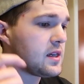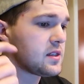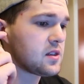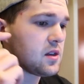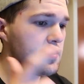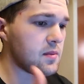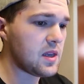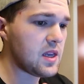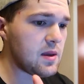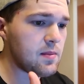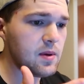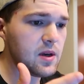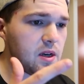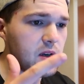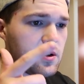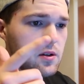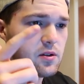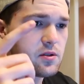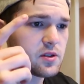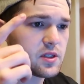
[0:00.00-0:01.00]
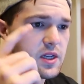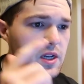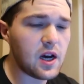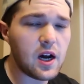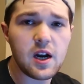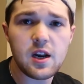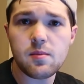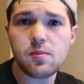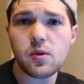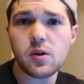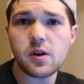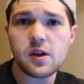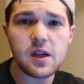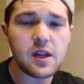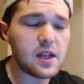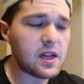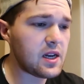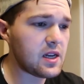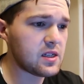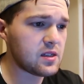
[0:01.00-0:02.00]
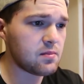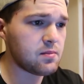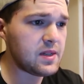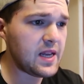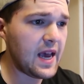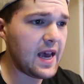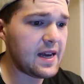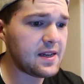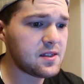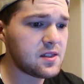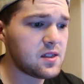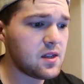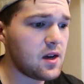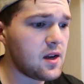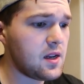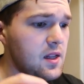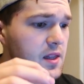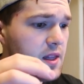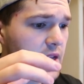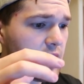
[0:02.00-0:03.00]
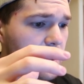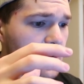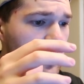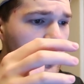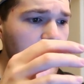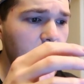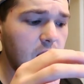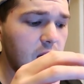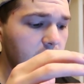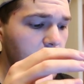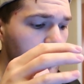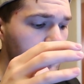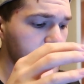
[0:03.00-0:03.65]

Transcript: some emails and HoneyBook and getting some tasks done and then uh,